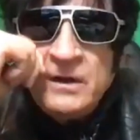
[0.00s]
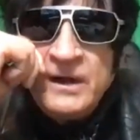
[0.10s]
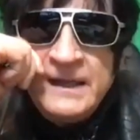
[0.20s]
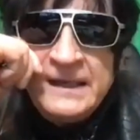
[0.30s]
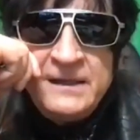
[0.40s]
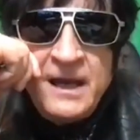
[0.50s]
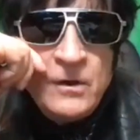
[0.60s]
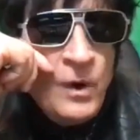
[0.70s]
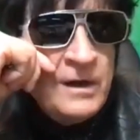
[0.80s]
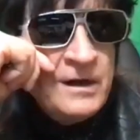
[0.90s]
Like they take
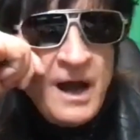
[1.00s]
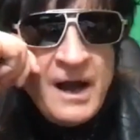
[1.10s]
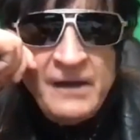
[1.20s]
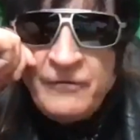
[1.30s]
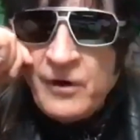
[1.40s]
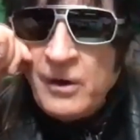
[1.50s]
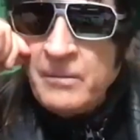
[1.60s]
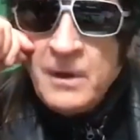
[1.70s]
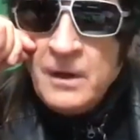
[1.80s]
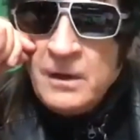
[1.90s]
one guy from,
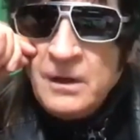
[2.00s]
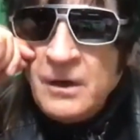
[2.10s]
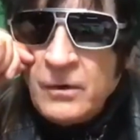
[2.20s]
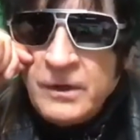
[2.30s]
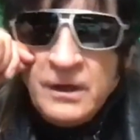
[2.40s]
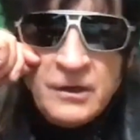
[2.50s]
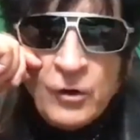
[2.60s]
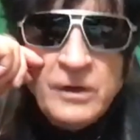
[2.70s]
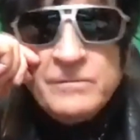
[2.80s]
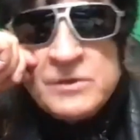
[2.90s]
King
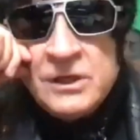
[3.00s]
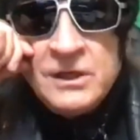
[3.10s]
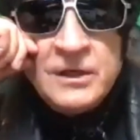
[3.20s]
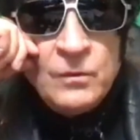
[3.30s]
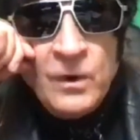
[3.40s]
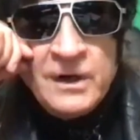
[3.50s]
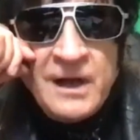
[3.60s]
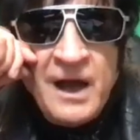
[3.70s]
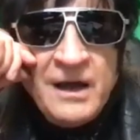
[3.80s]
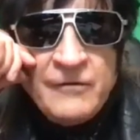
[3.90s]
Crimson and one
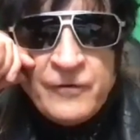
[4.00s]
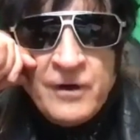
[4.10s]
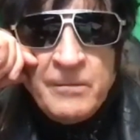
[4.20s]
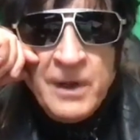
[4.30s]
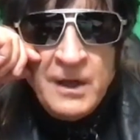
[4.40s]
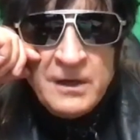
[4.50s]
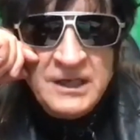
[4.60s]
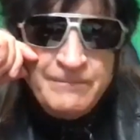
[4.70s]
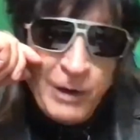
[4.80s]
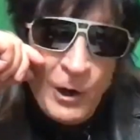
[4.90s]
guy from
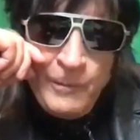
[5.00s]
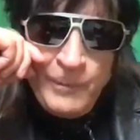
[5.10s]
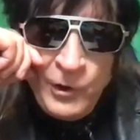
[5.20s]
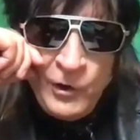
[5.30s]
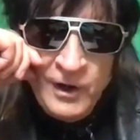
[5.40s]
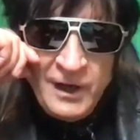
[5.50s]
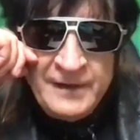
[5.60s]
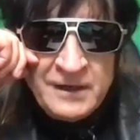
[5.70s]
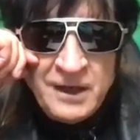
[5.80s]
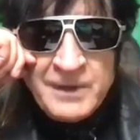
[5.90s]
Deep Purple, and
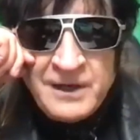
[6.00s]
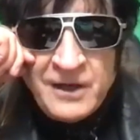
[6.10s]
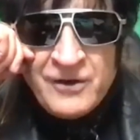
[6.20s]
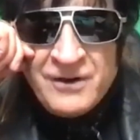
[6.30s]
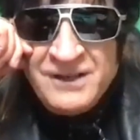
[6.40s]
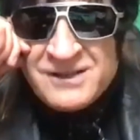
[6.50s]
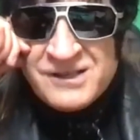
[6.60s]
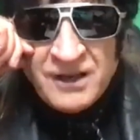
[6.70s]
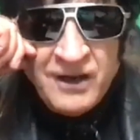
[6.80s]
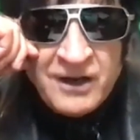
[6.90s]
they come together, and it
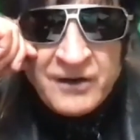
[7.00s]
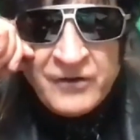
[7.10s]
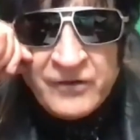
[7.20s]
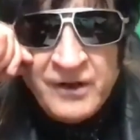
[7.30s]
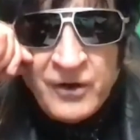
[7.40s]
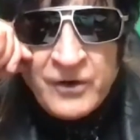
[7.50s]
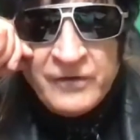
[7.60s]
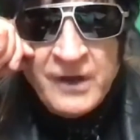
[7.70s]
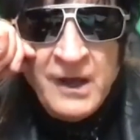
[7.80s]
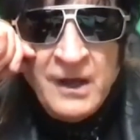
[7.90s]
sucks,
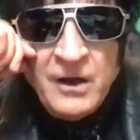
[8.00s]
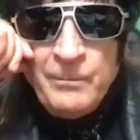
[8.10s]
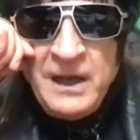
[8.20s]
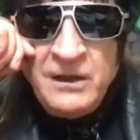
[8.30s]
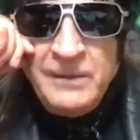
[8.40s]
mainly